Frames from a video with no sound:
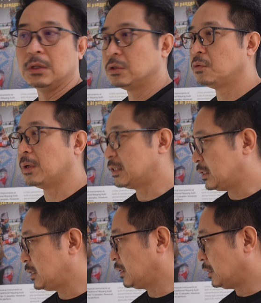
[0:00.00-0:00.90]
So we
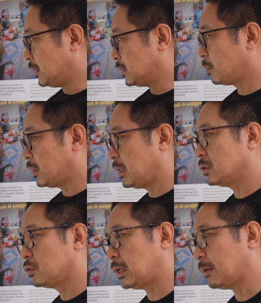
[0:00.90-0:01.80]
actually display it
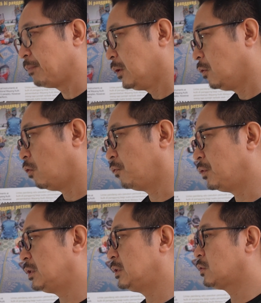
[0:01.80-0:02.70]
so that
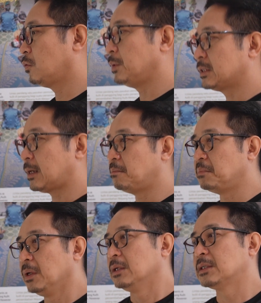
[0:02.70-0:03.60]
hopefully this will be some
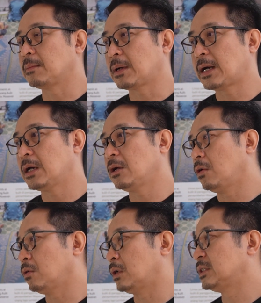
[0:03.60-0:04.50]
kind
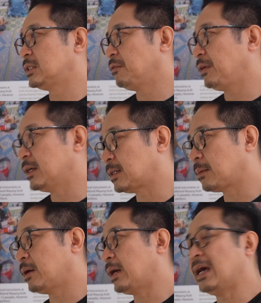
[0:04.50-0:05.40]
serve as some
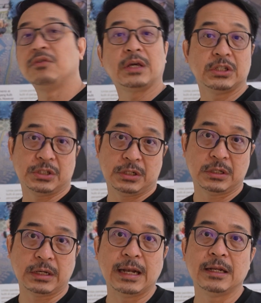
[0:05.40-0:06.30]
kind of
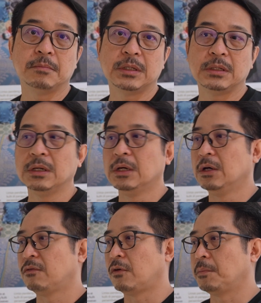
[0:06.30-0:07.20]
educational element
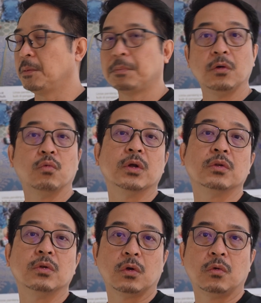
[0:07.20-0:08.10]
for people who want
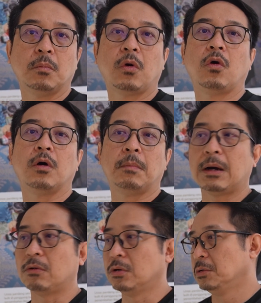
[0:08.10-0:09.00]
to know more
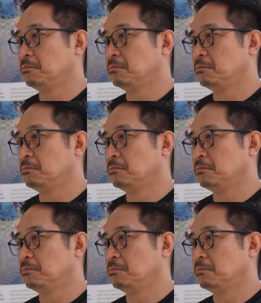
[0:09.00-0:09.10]
about